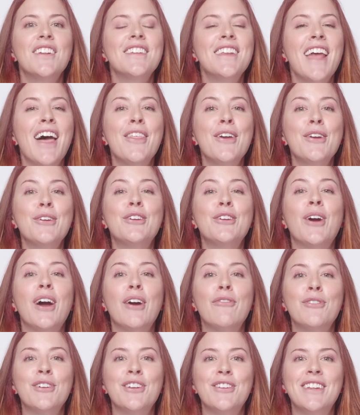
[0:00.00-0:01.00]
Now that you
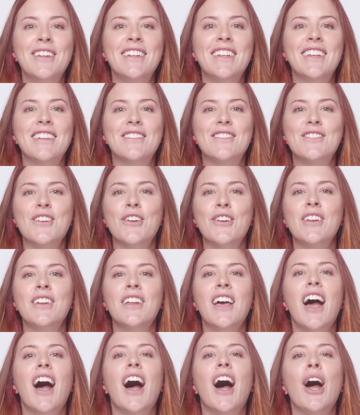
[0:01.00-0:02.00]
have what you need to get started,
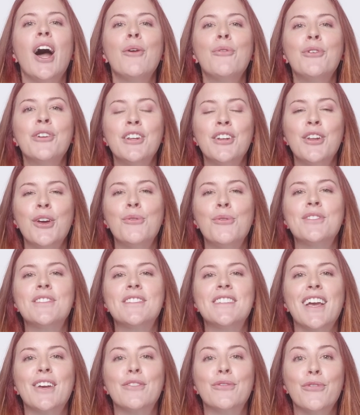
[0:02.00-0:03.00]
I want to know
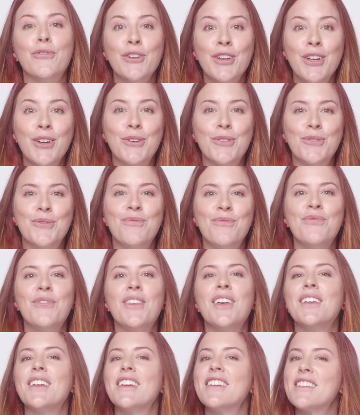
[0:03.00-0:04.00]
what's next for you.
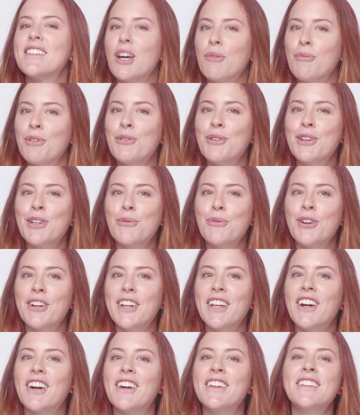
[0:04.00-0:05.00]
Tell me what you're
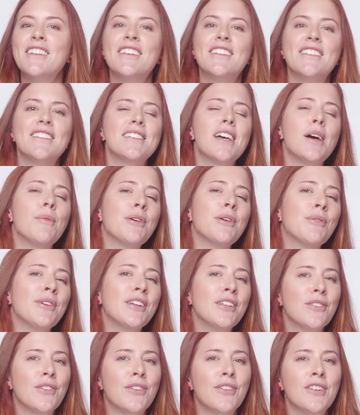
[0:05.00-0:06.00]
working on. Tell me what
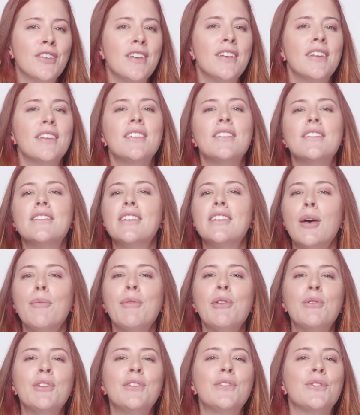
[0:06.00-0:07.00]
you learned. Tell
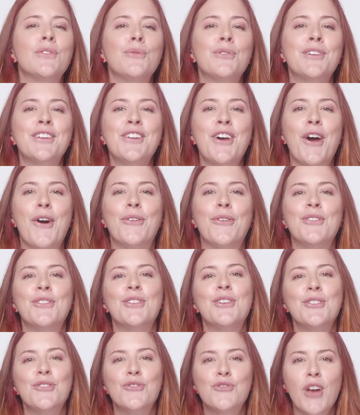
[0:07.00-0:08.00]
me what you still want to know.
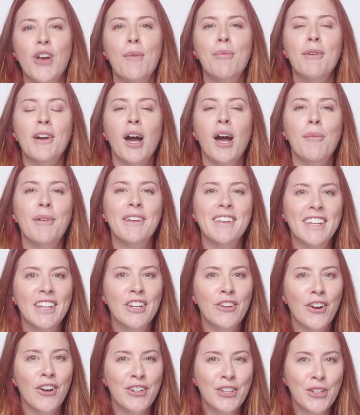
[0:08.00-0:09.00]
Drop a comment
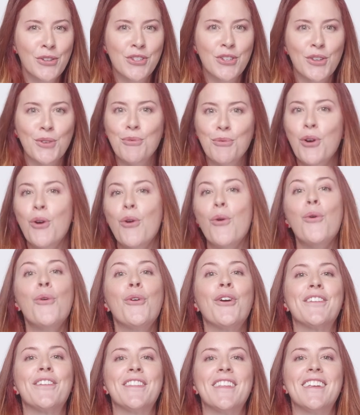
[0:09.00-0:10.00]
here on YouTube
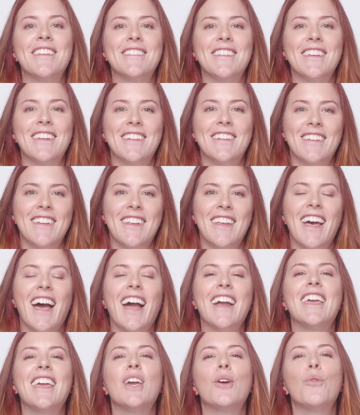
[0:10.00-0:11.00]
or on LinkedIn.
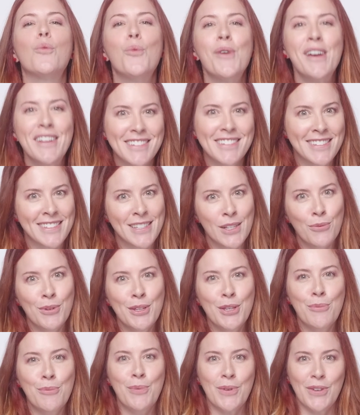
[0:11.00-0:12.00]
I can't wait to see
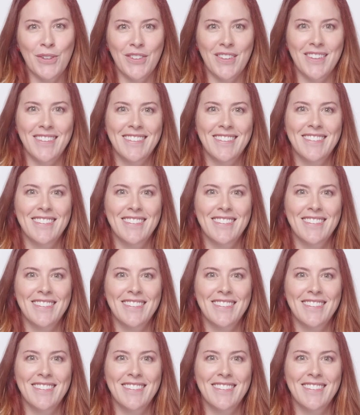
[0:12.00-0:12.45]
what you build.